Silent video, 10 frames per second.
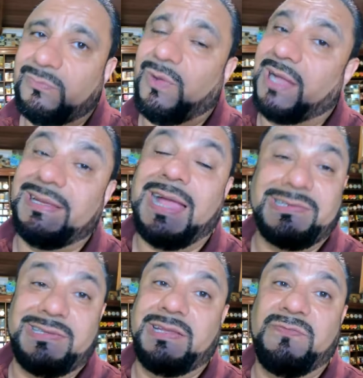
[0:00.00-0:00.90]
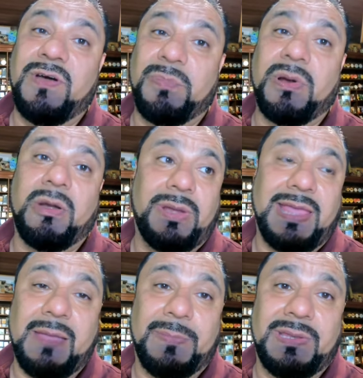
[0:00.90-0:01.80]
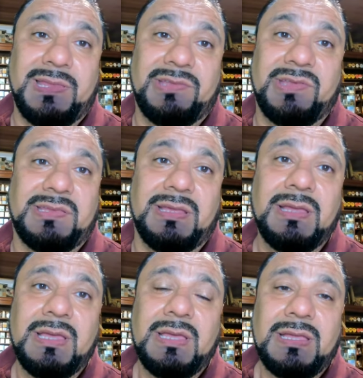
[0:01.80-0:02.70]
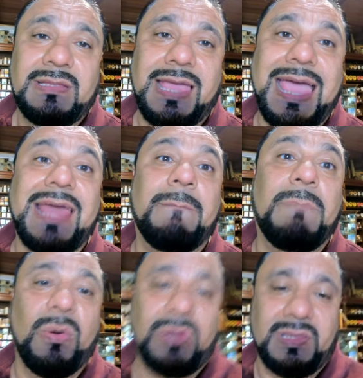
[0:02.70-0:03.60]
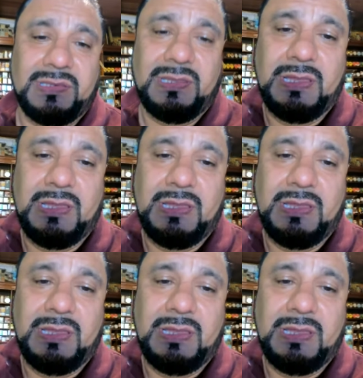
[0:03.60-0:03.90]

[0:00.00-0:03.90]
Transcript: Well, I think actually the fun part already happened. This is just the added bonus.